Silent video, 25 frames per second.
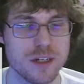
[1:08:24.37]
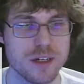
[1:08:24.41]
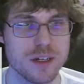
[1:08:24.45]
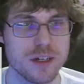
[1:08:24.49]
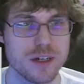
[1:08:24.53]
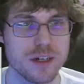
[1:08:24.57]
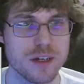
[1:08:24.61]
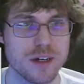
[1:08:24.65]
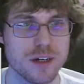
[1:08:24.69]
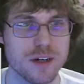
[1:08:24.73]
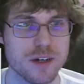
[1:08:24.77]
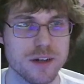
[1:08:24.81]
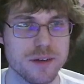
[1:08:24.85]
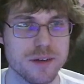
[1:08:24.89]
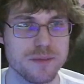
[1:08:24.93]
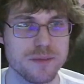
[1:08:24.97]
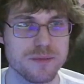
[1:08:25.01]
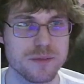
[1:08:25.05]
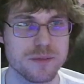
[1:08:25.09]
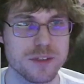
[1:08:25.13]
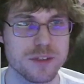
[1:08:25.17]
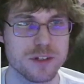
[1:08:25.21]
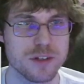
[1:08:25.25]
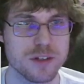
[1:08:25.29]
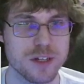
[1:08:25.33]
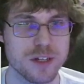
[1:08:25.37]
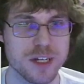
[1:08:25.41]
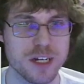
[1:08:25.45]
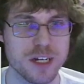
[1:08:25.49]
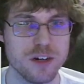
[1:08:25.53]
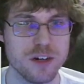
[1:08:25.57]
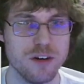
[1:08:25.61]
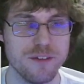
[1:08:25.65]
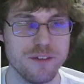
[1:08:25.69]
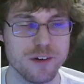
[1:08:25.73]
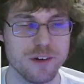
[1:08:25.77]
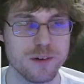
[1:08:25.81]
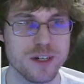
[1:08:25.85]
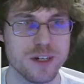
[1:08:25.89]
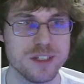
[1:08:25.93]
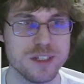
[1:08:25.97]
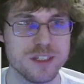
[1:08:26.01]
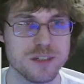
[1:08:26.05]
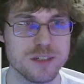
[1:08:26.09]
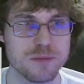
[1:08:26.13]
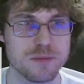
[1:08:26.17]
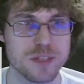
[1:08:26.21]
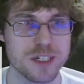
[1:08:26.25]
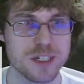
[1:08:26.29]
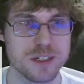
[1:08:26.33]
So you can kind of override
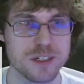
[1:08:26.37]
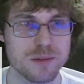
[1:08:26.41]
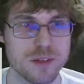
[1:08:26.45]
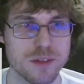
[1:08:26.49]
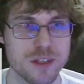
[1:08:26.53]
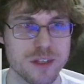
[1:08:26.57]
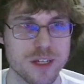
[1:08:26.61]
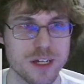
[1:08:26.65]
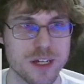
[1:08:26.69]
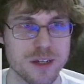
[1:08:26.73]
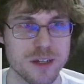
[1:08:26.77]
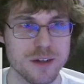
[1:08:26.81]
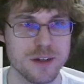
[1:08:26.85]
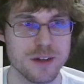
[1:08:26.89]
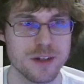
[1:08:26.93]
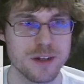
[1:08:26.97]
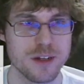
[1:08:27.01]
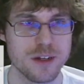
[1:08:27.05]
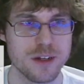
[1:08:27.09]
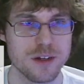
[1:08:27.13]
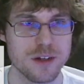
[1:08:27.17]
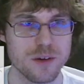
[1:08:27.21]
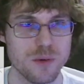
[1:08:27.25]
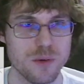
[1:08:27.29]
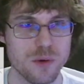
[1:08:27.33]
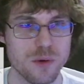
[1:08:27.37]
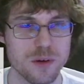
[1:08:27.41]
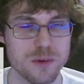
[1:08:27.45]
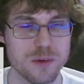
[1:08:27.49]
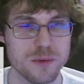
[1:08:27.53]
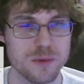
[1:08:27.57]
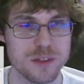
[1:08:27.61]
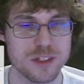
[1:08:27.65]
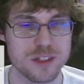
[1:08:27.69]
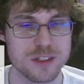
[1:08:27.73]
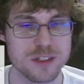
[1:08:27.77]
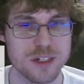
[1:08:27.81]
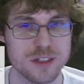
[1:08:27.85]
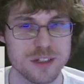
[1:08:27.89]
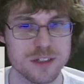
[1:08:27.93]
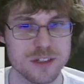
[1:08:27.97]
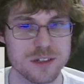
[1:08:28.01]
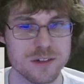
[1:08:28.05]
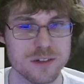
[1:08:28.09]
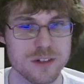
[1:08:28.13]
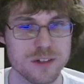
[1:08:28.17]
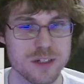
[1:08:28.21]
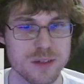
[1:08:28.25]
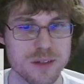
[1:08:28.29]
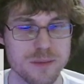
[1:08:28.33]
some things with that, or with the
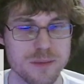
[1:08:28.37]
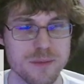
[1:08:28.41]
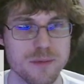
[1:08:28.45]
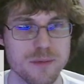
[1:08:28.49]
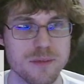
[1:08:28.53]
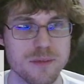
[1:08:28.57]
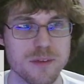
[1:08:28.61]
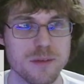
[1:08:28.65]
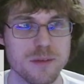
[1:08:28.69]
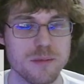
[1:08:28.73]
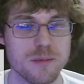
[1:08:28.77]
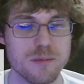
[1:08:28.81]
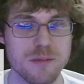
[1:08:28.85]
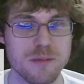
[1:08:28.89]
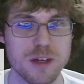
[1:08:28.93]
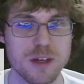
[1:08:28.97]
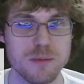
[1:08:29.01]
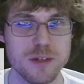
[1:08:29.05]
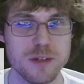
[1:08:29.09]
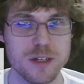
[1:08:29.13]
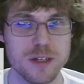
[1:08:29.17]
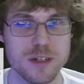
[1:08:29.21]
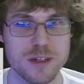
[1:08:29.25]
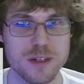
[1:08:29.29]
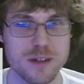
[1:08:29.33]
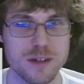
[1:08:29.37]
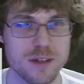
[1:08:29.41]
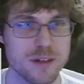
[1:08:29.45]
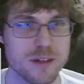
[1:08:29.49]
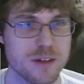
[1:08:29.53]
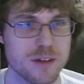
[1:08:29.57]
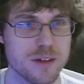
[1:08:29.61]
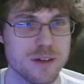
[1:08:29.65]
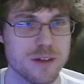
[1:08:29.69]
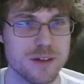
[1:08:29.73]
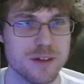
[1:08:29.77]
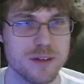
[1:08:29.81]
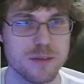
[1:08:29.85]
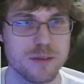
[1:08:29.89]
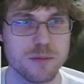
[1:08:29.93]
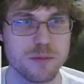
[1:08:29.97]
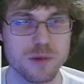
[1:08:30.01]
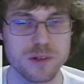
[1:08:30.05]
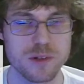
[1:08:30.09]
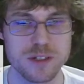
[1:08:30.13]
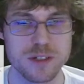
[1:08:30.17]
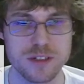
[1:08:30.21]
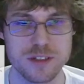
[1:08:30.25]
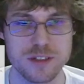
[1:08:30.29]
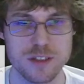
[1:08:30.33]
touchscreen, maybe
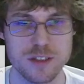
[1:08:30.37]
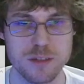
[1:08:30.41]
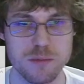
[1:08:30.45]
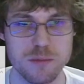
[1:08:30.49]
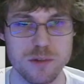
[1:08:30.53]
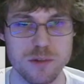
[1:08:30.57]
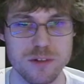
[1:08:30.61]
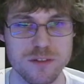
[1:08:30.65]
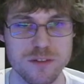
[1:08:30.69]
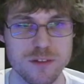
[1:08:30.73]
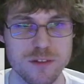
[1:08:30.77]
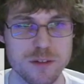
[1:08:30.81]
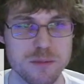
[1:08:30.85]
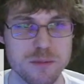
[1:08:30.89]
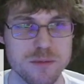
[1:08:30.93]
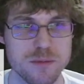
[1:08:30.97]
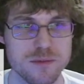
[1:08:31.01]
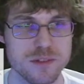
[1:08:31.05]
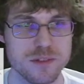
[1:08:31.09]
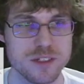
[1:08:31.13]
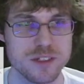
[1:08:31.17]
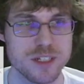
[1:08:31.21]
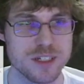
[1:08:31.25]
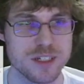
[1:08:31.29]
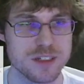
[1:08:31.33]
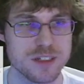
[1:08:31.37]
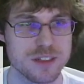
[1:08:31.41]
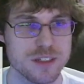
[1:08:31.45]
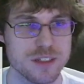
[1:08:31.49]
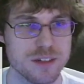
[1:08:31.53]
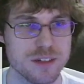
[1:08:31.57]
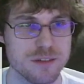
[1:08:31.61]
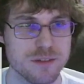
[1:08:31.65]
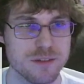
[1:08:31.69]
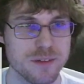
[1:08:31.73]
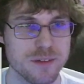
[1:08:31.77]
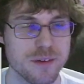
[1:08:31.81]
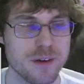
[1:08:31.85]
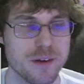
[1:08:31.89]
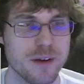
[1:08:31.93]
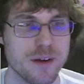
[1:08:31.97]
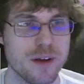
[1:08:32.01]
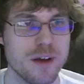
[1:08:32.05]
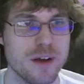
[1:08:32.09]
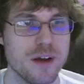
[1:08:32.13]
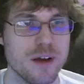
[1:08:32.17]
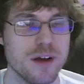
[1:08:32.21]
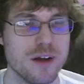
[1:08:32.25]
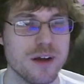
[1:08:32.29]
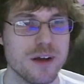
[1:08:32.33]
more easily move or resize stuff.
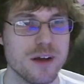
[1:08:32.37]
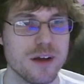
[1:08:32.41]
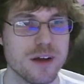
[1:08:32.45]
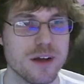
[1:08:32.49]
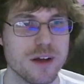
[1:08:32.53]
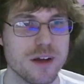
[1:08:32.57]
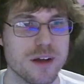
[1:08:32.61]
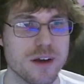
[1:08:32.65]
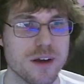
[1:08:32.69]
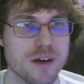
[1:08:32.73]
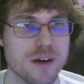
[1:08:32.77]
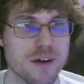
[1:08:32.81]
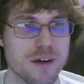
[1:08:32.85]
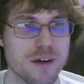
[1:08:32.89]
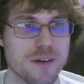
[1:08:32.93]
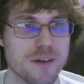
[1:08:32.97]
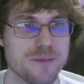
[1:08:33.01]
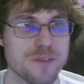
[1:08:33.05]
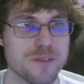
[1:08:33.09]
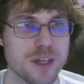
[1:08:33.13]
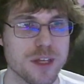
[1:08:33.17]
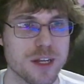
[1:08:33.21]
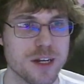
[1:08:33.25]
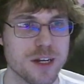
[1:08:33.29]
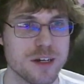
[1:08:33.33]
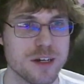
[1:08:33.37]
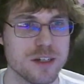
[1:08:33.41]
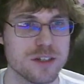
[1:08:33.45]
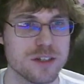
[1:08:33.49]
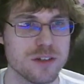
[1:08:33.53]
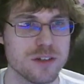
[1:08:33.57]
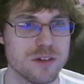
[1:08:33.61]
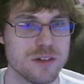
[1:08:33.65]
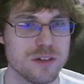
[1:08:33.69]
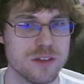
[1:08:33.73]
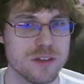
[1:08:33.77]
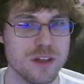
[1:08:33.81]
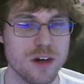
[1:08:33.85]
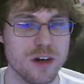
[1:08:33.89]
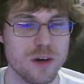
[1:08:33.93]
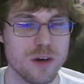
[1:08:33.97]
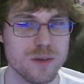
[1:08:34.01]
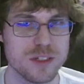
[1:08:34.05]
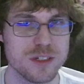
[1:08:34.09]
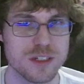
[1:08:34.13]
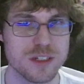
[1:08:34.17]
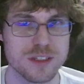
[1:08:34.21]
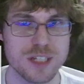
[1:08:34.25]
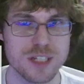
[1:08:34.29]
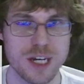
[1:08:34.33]
And I already showed you the
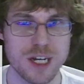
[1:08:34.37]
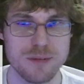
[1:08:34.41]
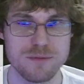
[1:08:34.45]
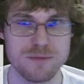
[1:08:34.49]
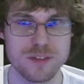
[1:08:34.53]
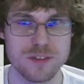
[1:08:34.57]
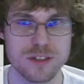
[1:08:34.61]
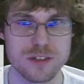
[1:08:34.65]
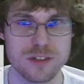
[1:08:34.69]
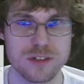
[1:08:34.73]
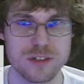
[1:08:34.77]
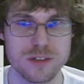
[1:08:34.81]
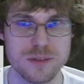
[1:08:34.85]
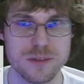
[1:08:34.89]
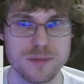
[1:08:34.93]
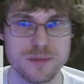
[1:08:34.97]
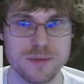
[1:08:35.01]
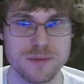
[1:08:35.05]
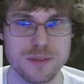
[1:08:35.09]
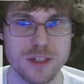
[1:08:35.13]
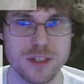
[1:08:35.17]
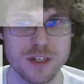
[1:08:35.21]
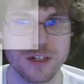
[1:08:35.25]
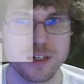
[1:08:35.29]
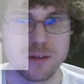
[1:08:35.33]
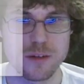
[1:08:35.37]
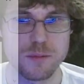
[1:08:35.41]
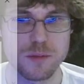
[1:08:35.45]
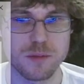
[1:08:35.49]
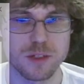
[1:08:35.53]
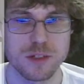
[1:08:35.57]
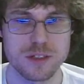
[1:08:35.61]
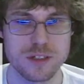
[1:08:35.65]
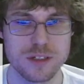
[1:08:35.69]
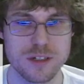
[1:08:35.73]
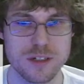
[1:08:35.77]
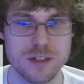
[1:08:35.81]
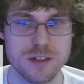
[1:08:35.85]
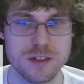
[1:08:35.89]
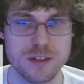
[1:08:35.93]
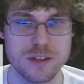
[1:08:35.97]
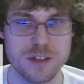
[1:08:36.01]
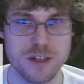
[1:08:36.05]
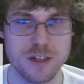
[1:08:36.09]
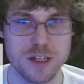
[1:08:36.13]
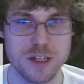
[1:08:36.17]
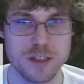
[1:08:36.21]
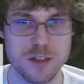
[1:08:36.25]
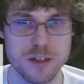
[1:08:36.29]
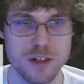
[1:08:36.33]
always on top feature, but
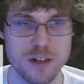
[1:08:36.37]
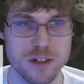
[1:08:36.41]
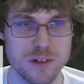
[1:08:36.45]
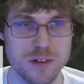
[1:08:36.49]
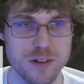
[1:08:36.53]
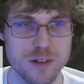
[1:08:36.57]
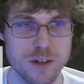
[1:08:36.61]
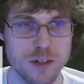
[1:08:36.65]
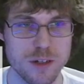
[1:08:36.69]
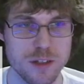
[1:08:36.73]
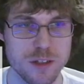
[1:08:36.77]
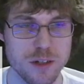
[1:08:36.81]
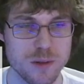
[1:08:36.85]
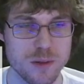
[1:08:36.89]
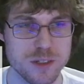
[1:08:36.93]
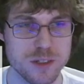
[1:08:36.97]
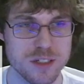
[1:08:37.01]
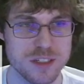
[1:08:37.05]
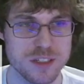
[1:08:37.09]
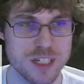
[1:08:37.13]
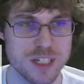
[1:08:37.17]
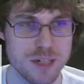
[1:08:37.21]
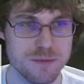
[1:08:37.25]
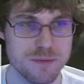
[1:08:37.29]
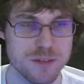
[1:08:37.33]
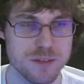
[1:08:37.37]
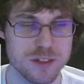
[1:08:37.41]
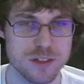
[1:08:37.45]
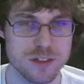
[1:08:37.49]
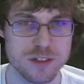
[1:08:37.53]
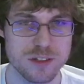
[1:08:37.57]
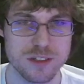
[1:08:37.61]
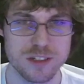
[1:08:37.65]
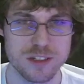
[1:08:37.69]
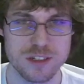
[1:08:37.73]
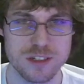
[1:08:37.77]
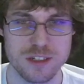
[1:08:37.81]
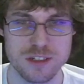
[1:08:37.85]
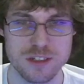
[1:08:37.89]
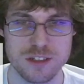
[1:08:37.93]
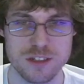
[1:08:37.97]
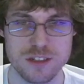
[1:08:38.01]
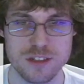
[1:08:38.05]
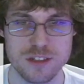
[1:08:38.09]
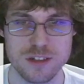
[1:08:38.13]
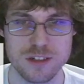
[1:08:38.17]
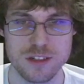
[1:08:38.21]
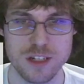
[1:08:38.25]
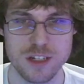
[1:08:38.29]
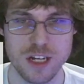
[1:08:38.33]
the always on top feature doesn't
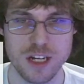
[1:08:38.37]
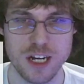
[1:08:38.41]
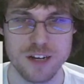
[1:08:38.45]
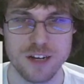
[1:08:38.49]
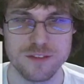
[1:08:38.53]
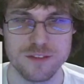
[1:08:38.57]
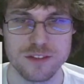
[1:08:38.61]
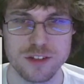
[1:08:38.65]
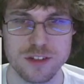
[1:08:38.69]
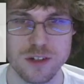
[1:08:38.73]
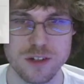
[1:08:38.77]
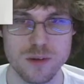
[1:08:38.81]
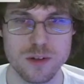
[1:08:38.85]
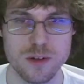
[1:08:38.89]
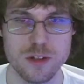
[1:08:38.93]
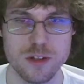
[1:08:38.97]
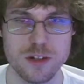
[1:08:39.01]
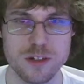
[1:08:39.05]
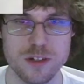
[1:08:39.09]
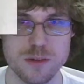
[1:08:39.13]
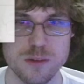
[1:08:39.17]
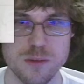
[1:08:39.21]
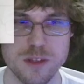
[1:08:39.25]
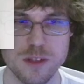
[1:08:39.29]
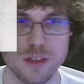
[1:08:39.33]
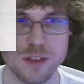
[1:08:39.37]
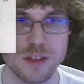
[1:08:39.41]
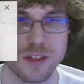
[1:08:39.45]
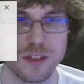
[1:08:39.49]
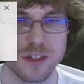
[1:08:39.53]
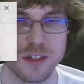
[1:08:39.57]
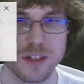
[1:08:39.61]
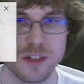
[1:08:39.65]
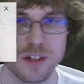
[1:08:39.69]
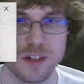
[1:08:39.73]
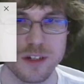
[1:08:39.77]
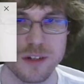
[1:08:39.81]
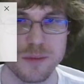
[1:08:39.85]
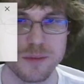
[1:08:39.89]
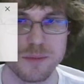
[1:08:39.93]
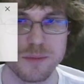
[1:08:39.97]
necessarily have to go along with the